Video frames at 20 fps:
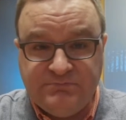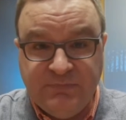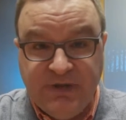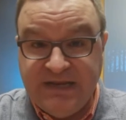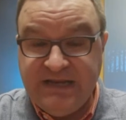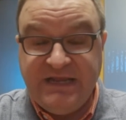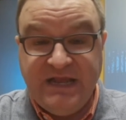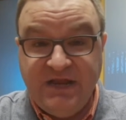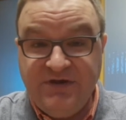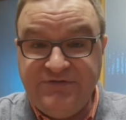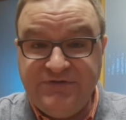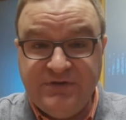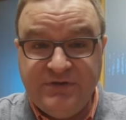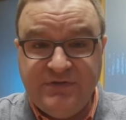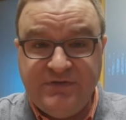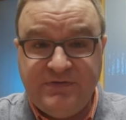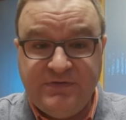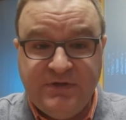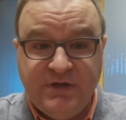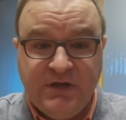
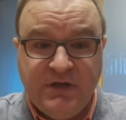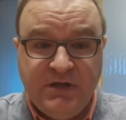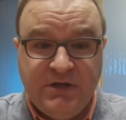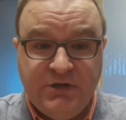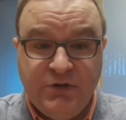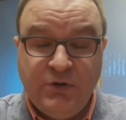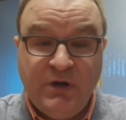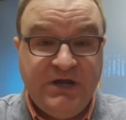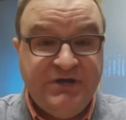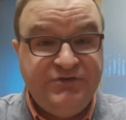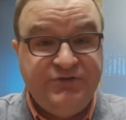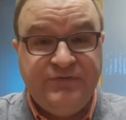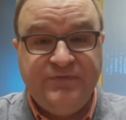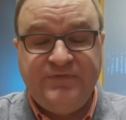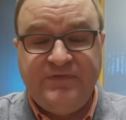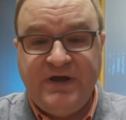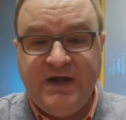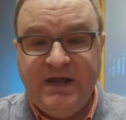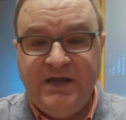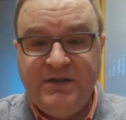medications. You know, I do
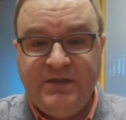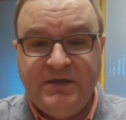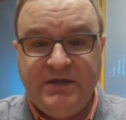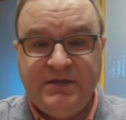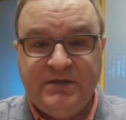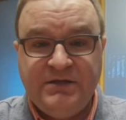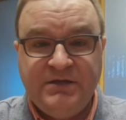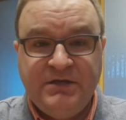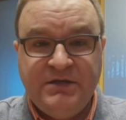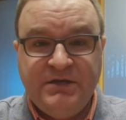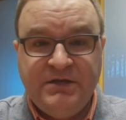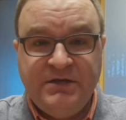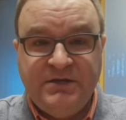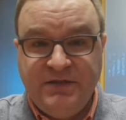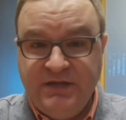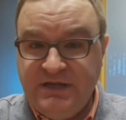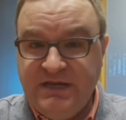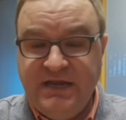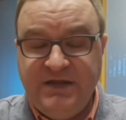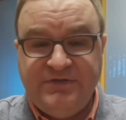find that
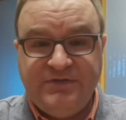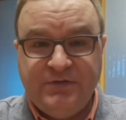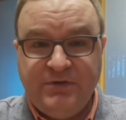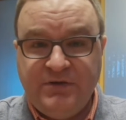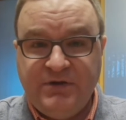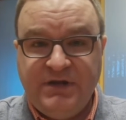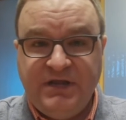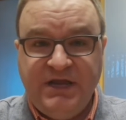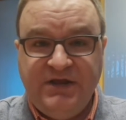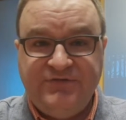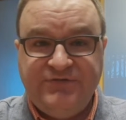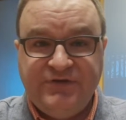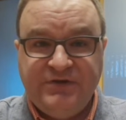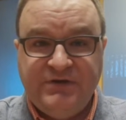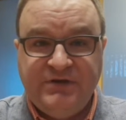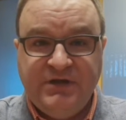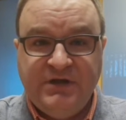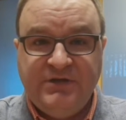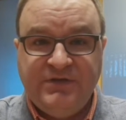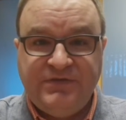the nasal
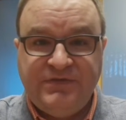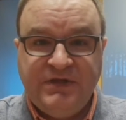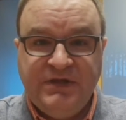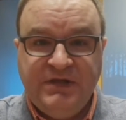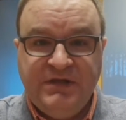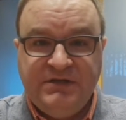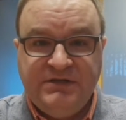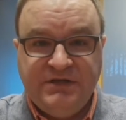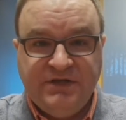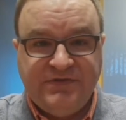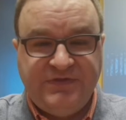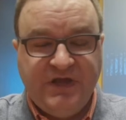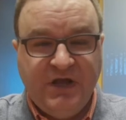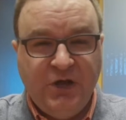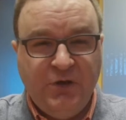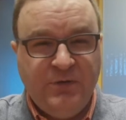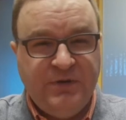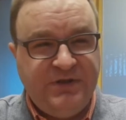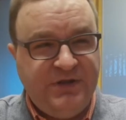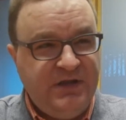irrigation does help.